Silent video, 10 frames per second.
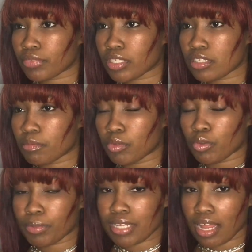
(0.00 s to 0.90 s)
some Louis
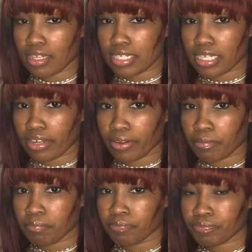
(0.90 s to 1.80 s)
Vuittons there.
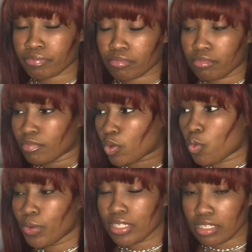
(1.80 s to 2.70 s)

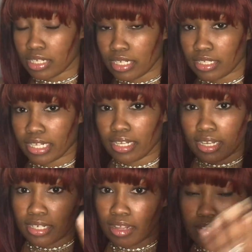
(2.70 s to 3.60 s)
Coincidentally,
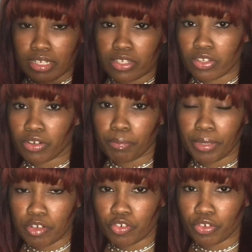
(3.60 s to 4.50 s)
and I'll insert a
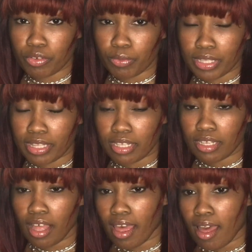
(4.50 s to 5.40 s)
picture with it,
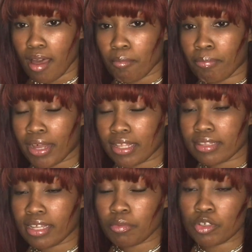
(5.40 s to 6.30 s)
but
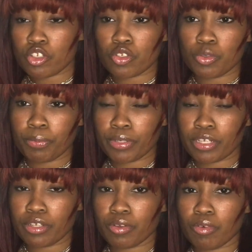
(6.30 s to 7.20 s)
they were super
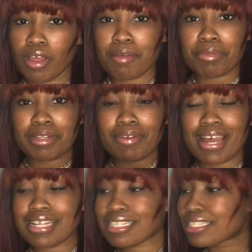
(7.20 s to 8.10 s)
cute. But they were
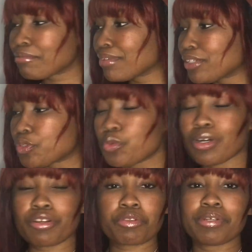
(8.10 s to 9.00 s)
asking something like
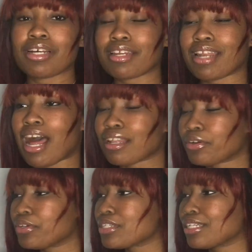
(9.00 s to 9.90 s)
$200,
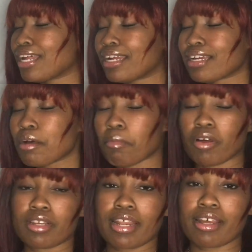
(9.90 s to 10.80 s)
$300. Like, come
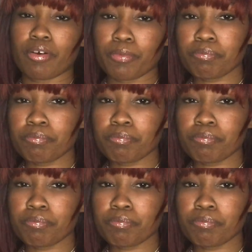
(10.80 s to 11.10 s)
on now.